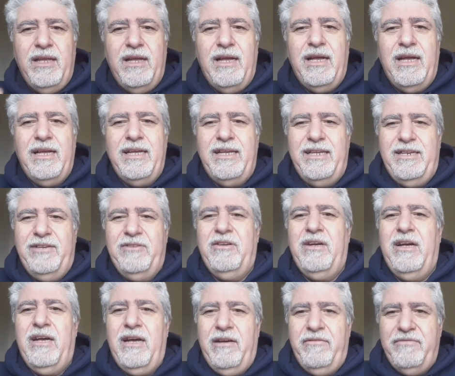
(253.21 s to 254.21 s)

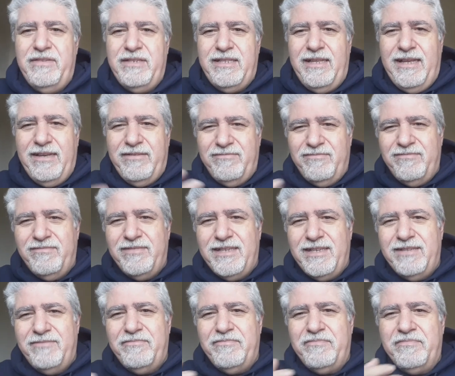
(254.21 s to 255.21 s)
Obviously
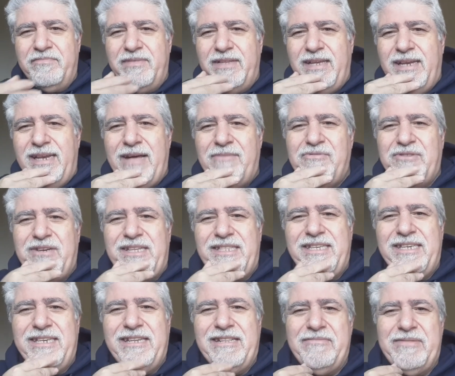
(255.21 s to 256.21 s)
I'm
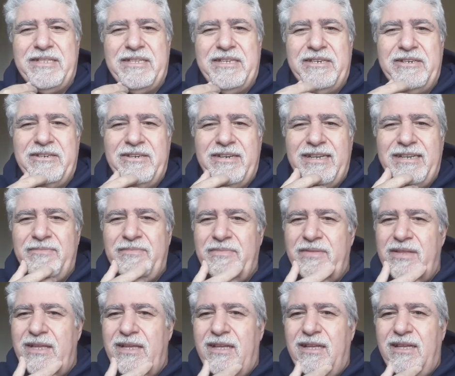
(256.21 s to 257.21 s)
elaborating a little bit here, yeah.
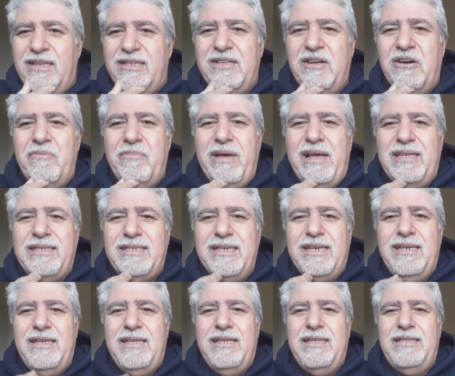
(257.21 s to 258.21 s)
So
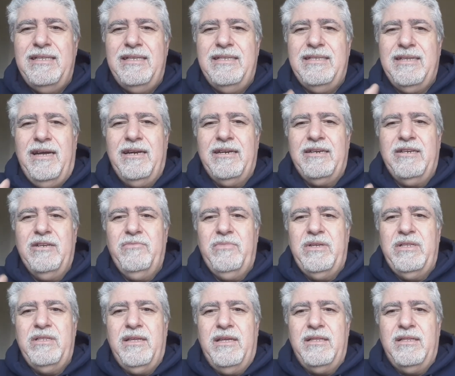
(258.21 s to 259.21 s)
basically, this
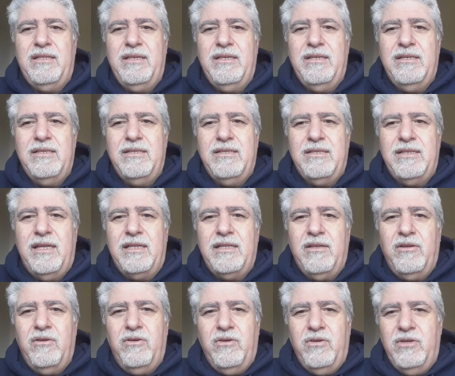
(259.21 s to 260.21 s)
argument that is
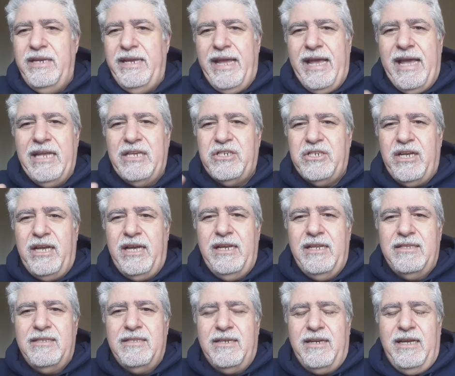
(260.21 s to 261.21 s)
that only
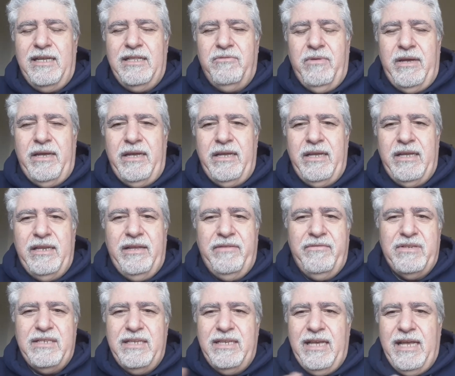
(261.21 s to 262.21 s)
agile is the right way and
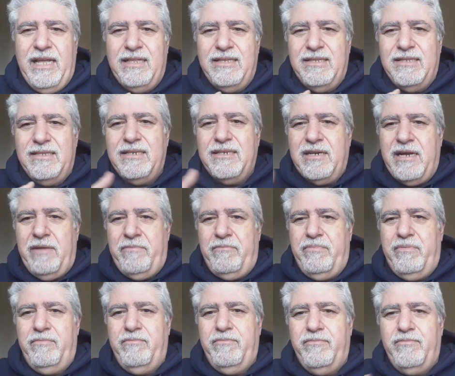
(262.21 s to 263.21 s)
everything else is
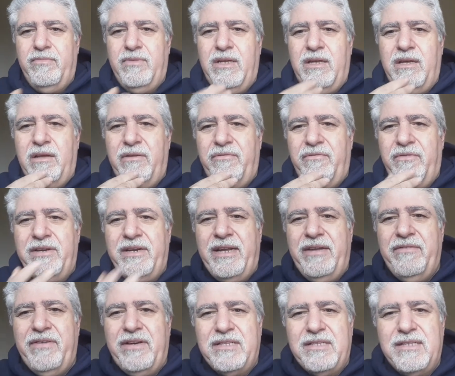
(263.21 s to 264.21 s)
crap.
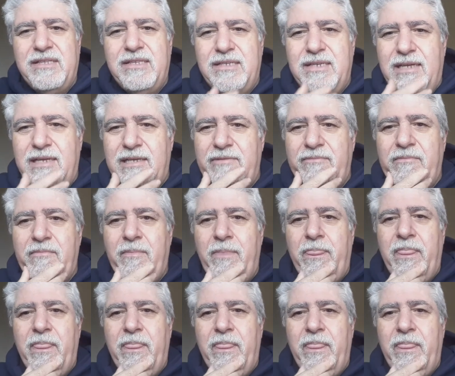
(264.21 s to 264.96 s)
Forgive us, yeah.